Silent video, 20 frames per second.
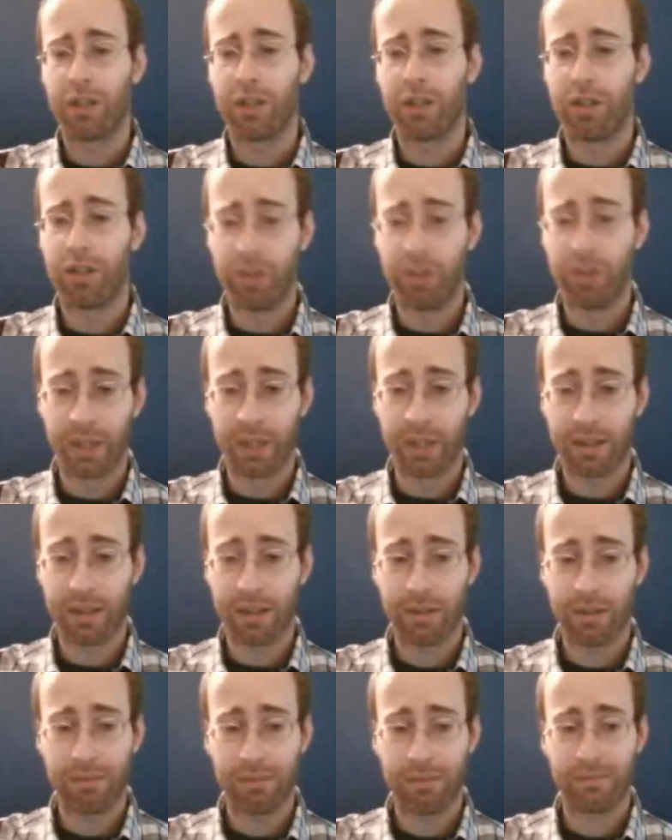
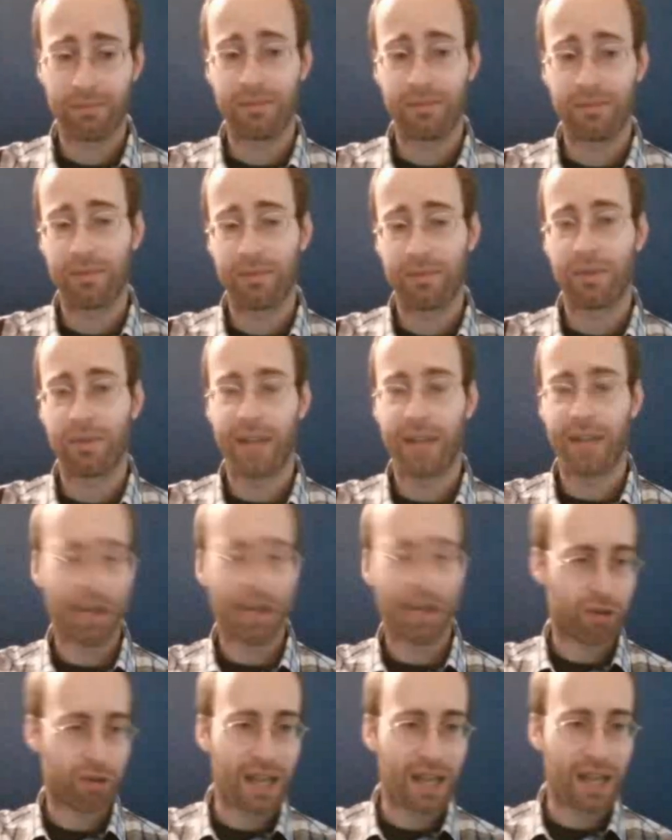units,
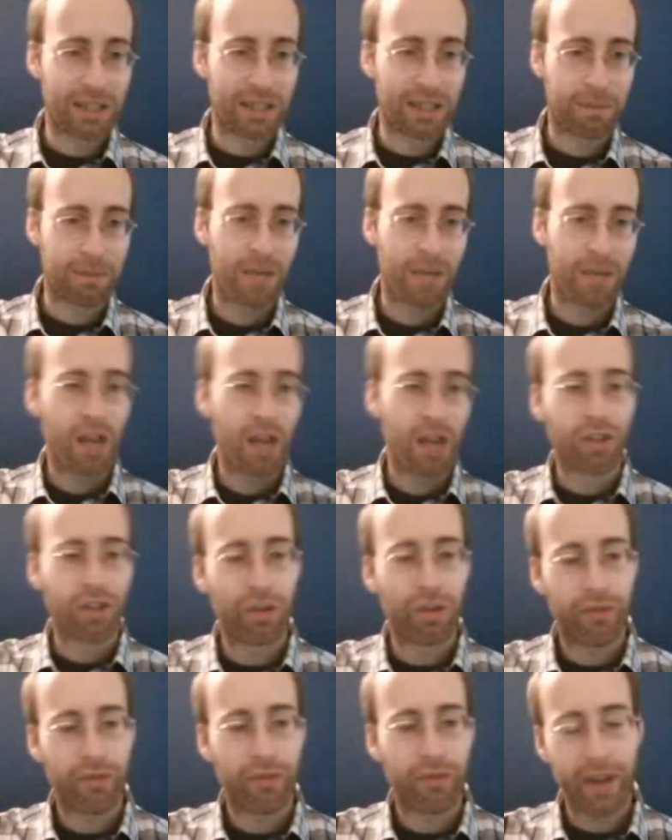and trends.
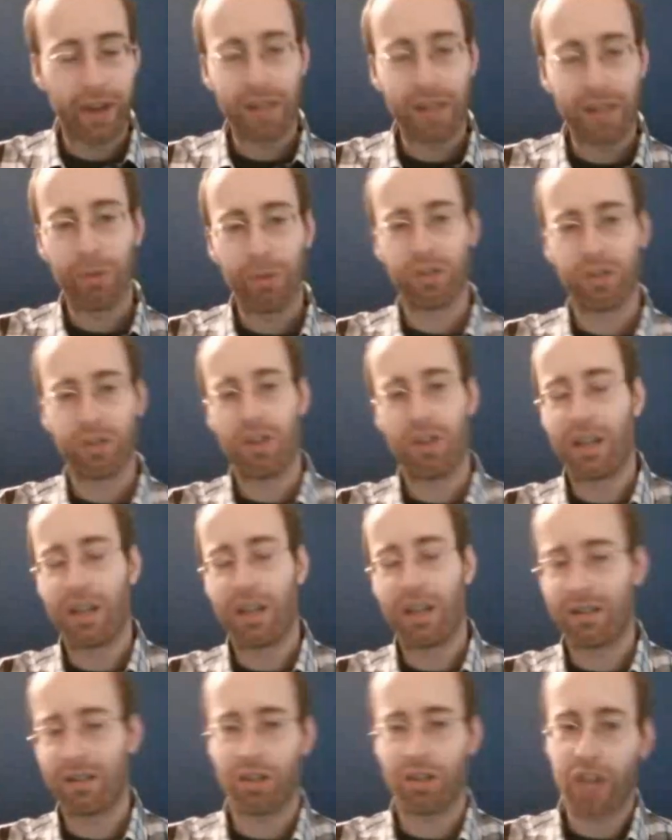So variables are the
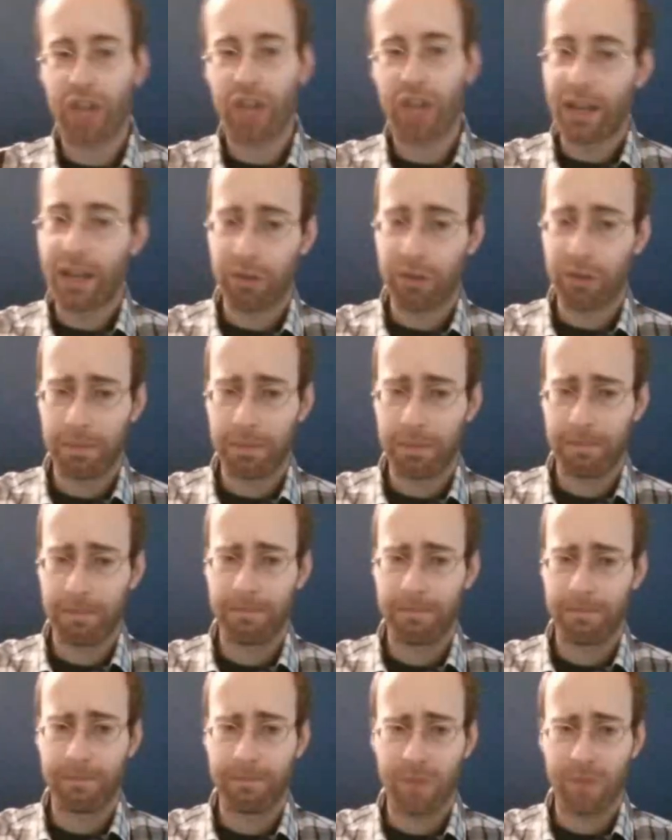things that change.
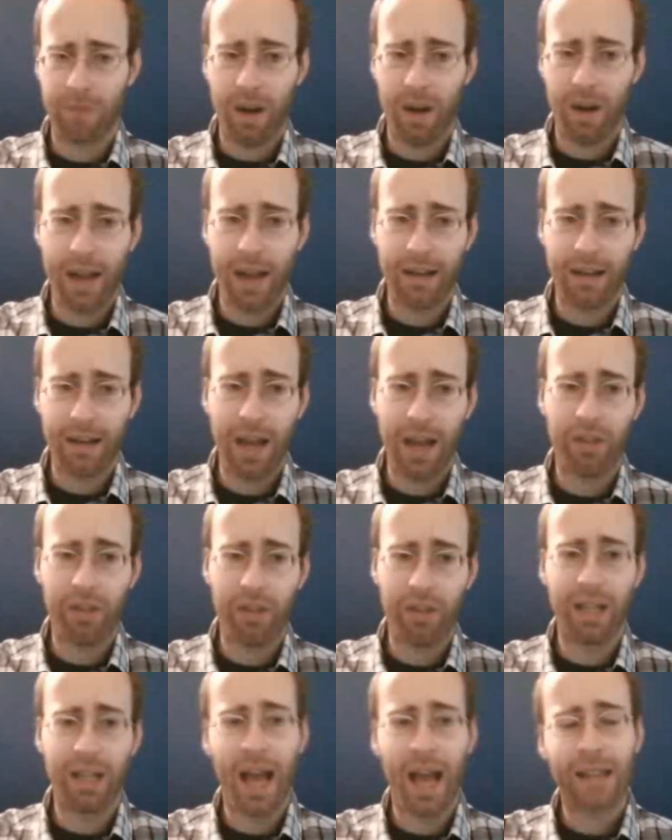All right. Now
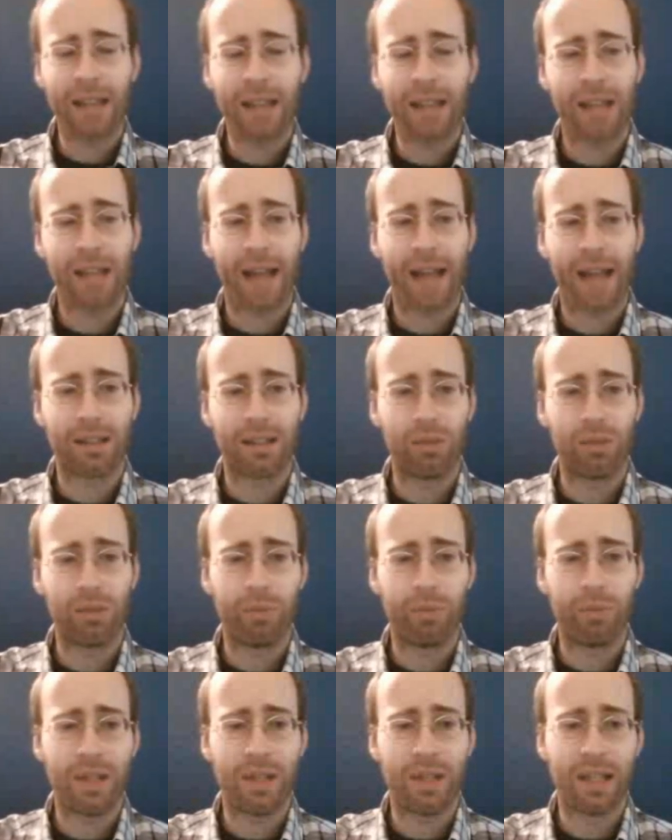the x-axis will
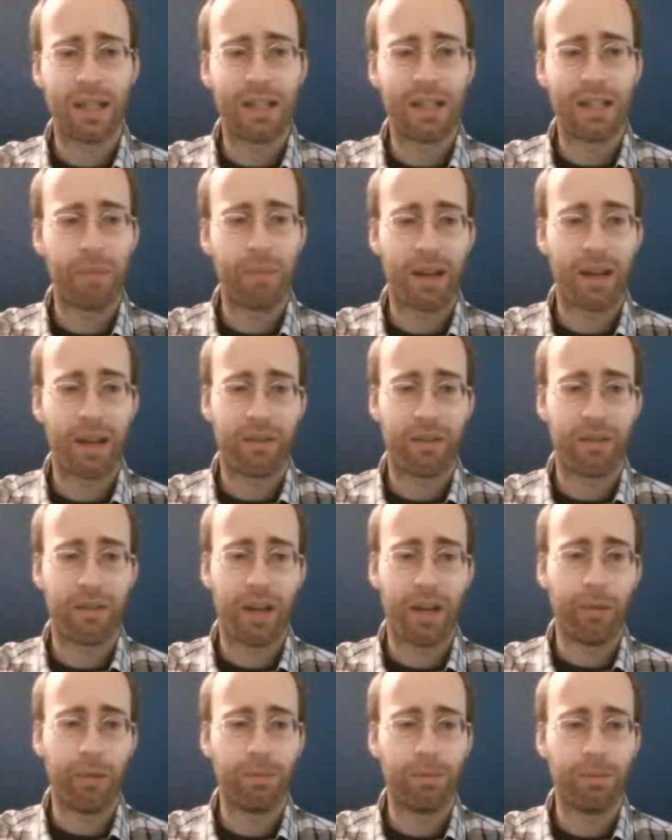be the independent
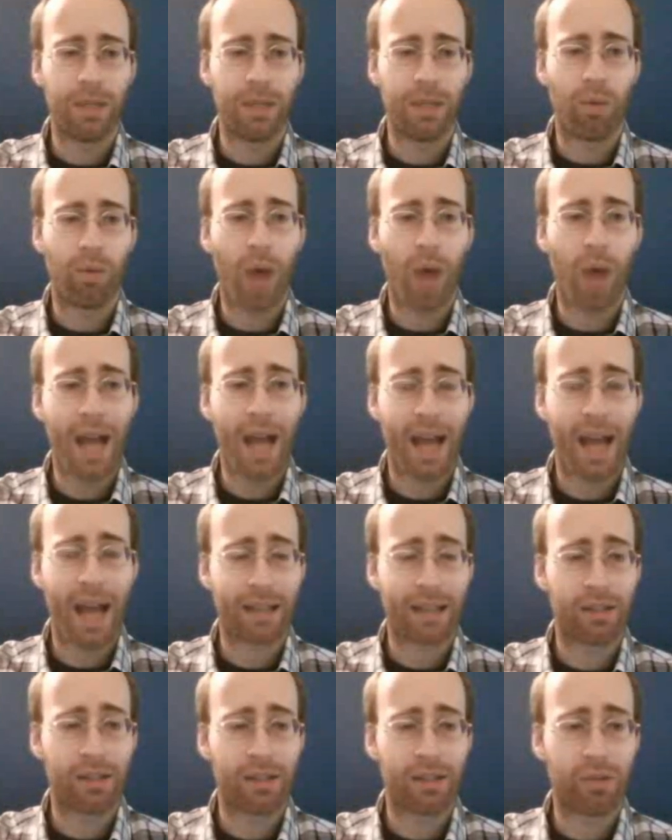variable, and the
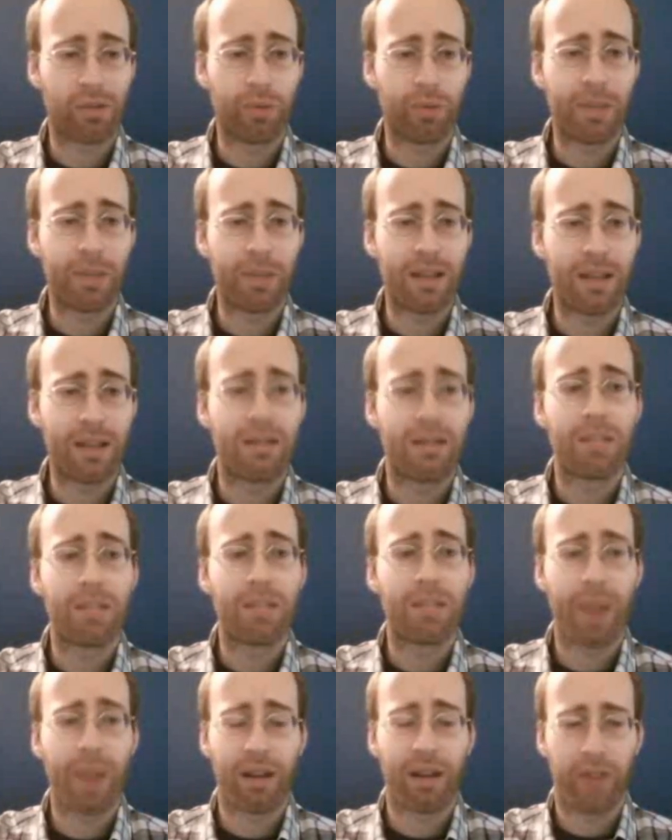y-axis will be the
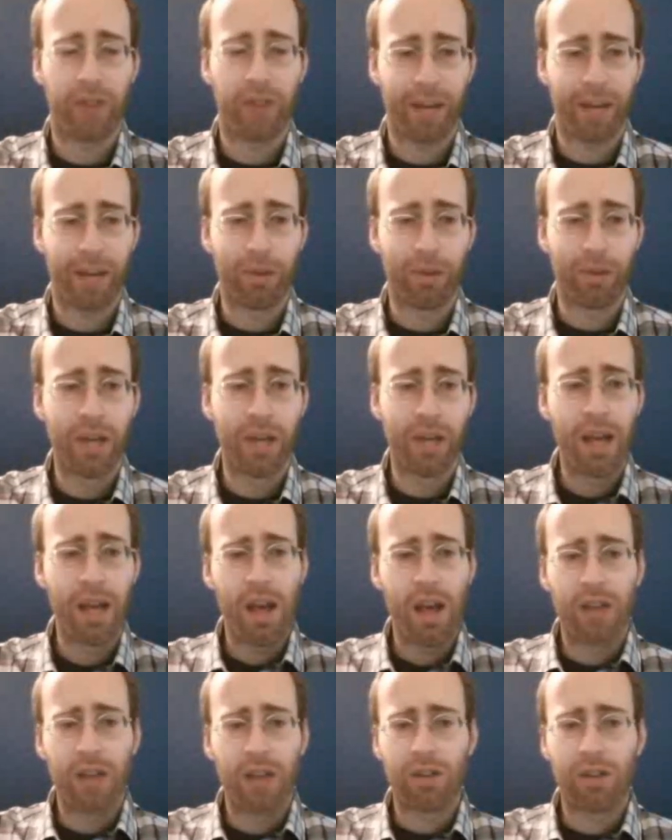dependent variable.
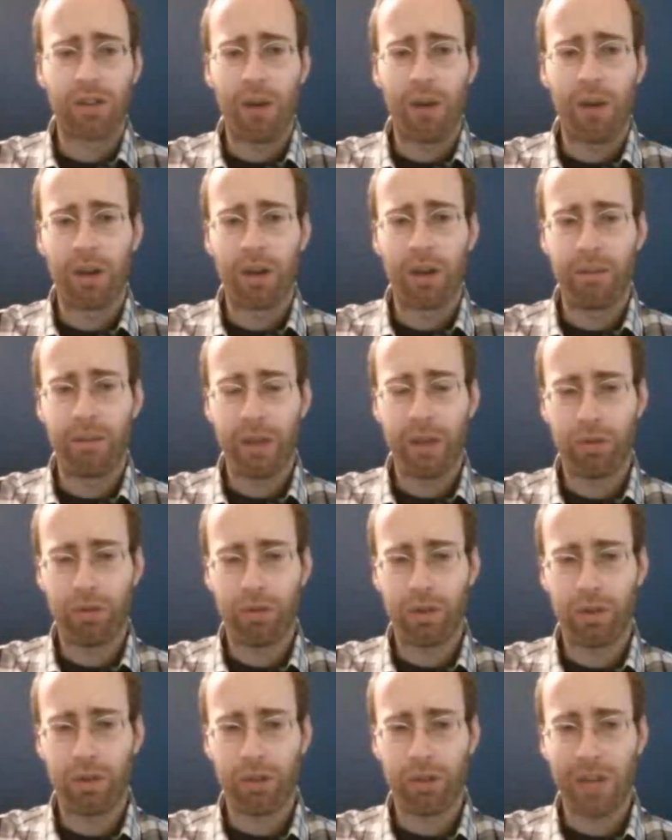So I want to make sure
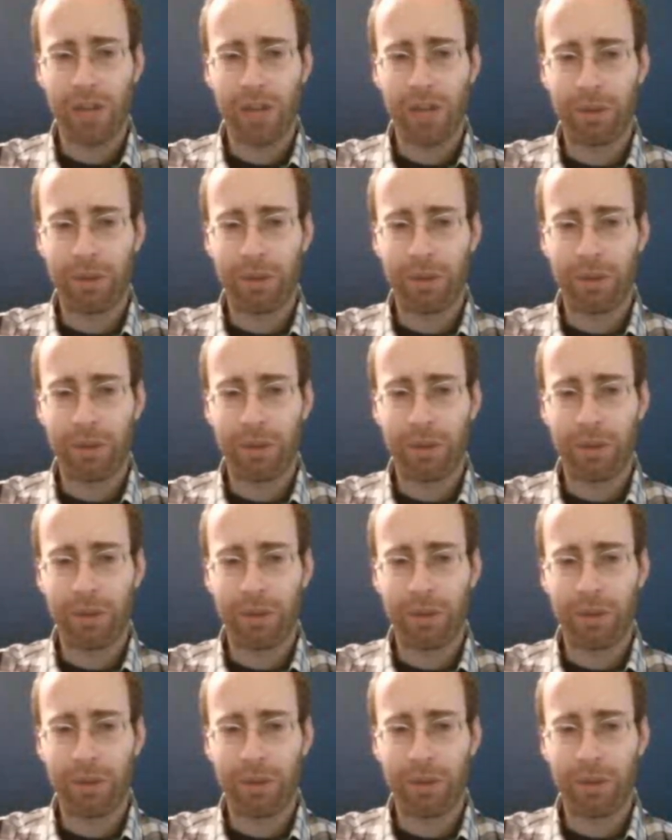you understand